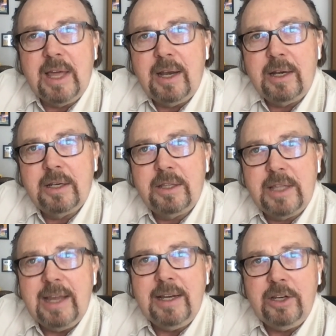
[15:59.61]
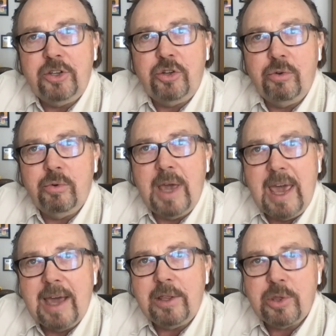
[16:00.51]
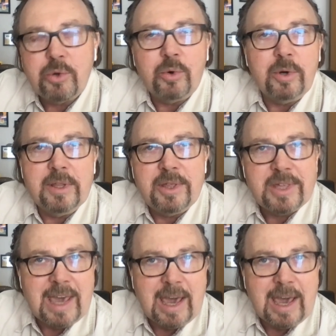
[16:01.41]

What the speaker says: that they need to add certain